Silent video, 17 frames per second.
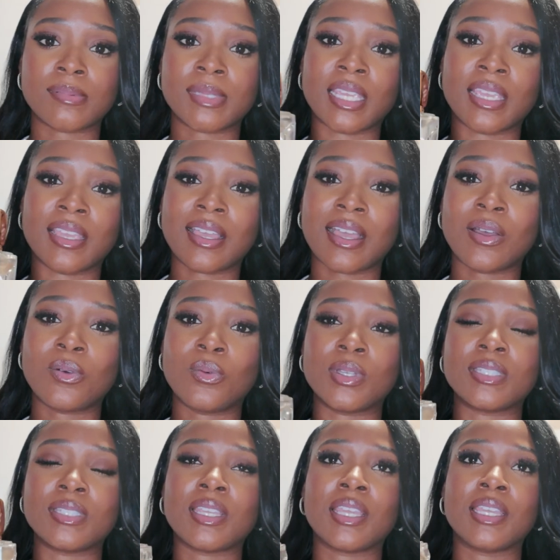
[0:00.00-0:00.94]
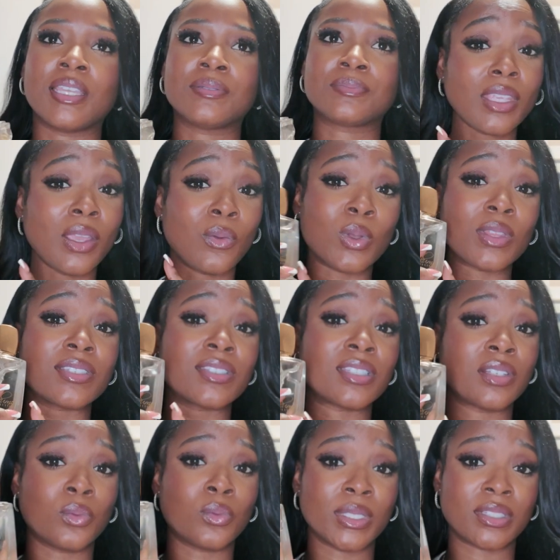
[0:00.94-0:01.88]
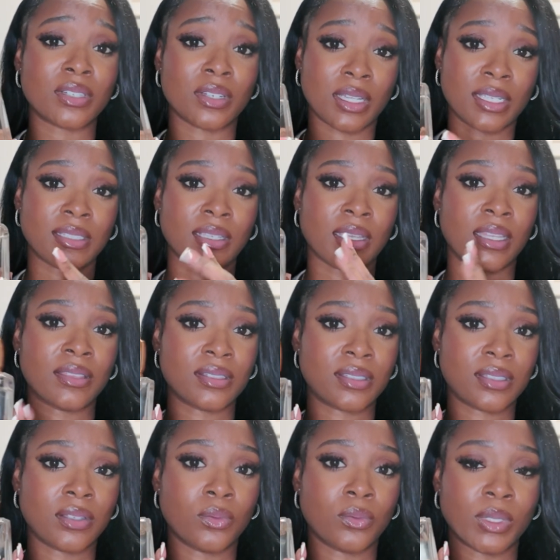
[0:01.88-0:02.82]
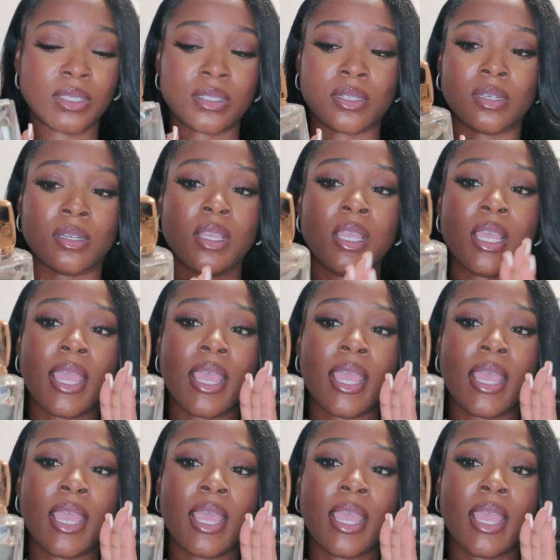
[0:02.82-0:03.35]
takeout one day. I wore this in the winter because I got this in the winter,